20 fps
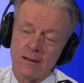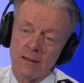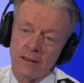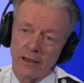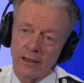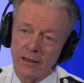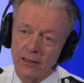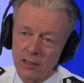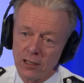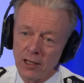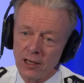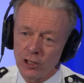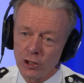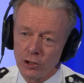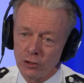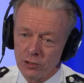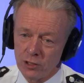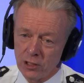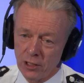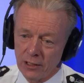And in that
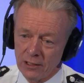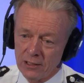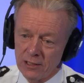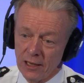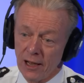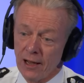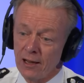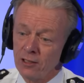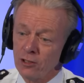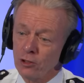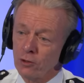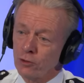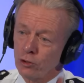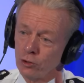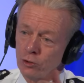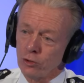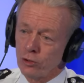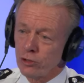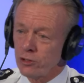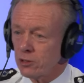context, and of
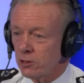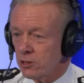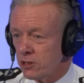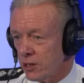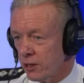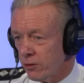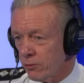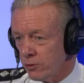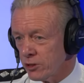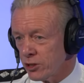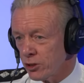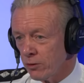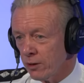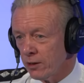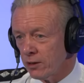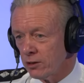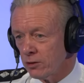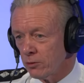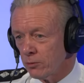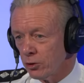course the terrorist
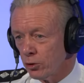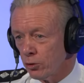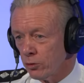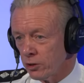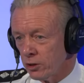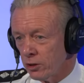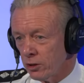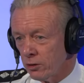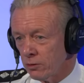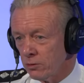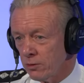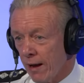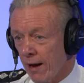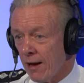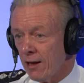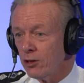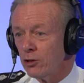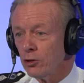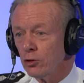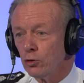threat that we already know,
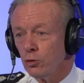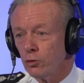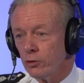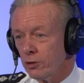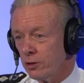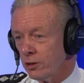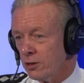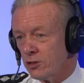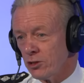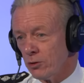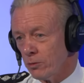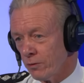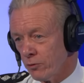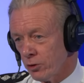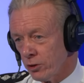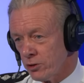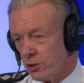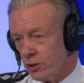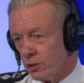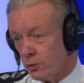and all the things that we've
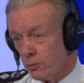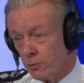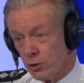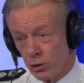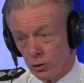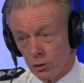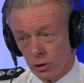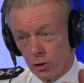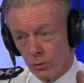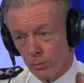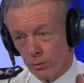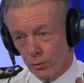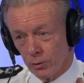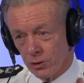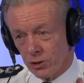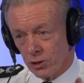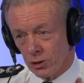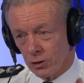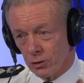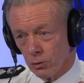got to do, we saw a couple of
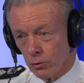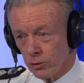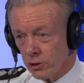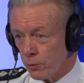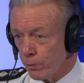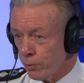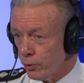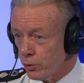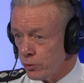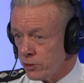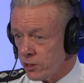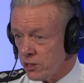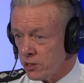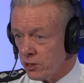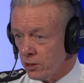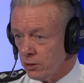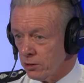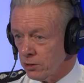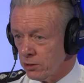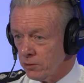weeks ago all these protests
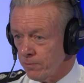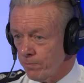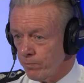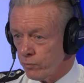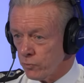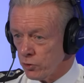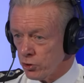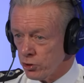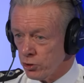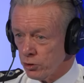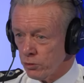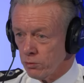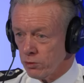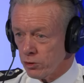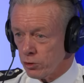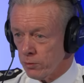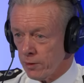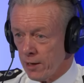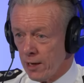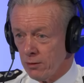in London. The
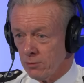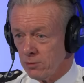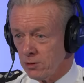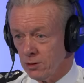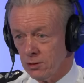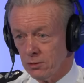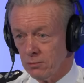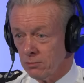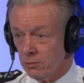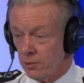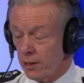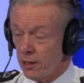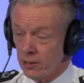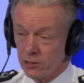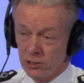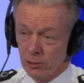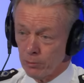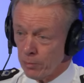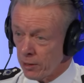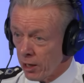students were out. They
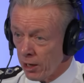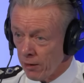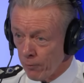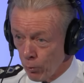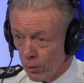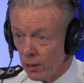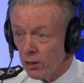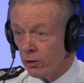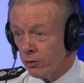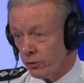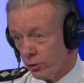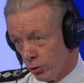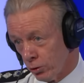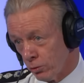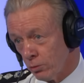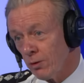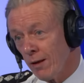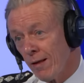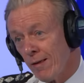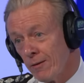actually behaved well on the
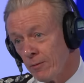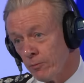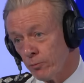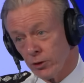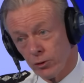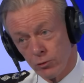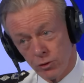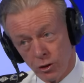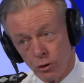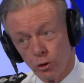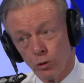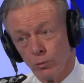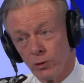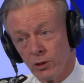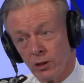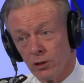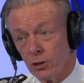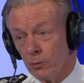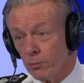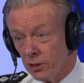whole, but there was a group
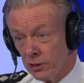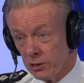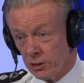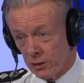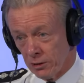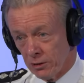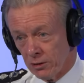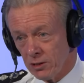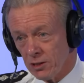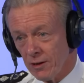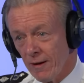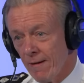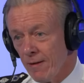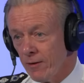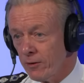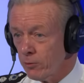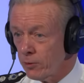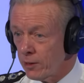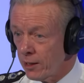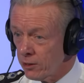within them that didn't.
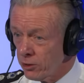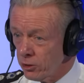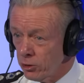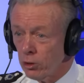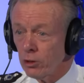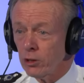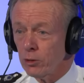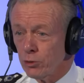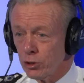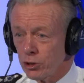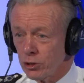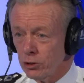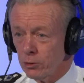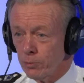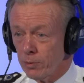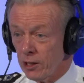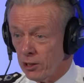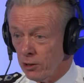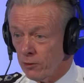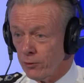We had the anonymous
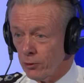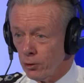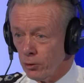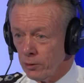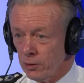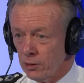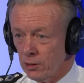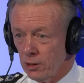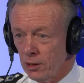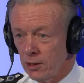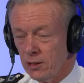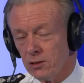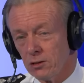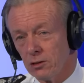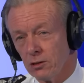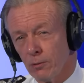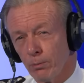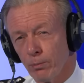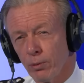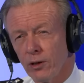group out the following night.
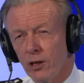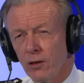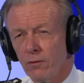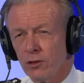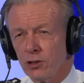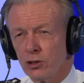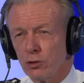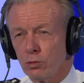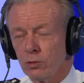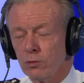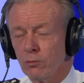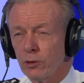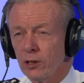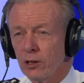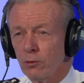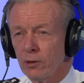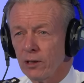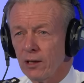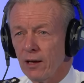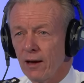The previous
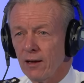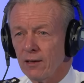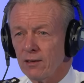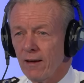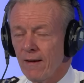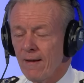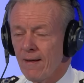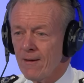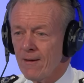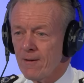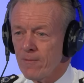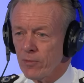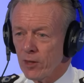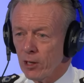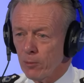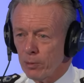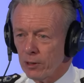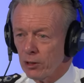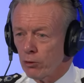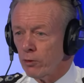week we'd had
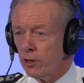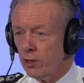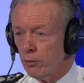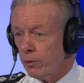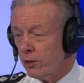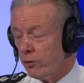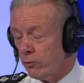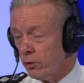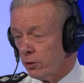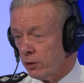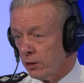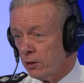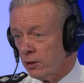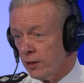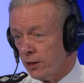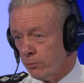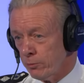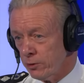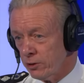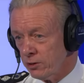a big rave went wrong in
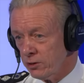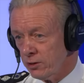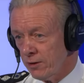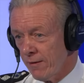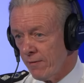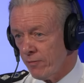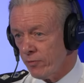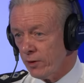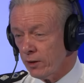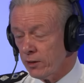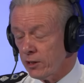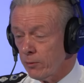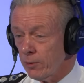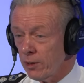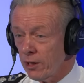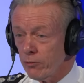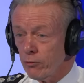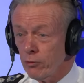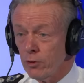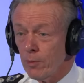Lambeth, and then we
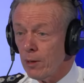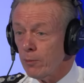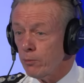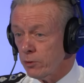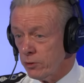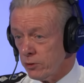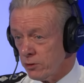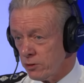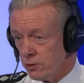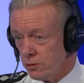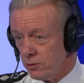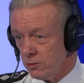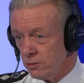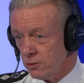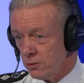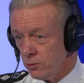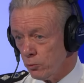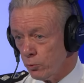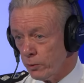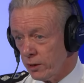had Remembrance
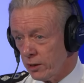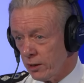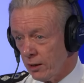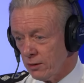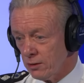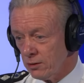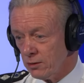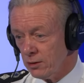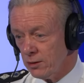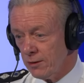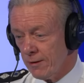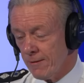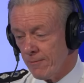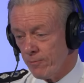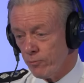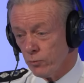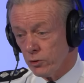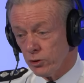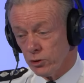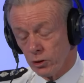weekend,
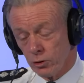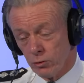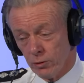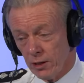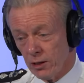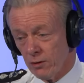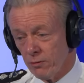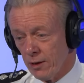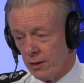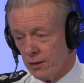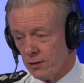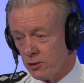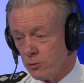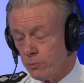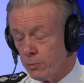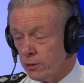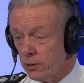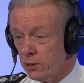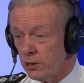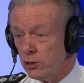which are great events
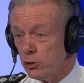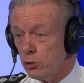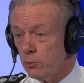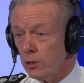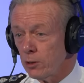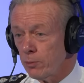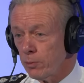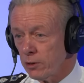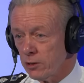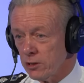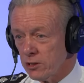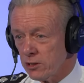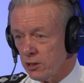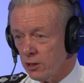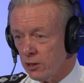but need to be policed.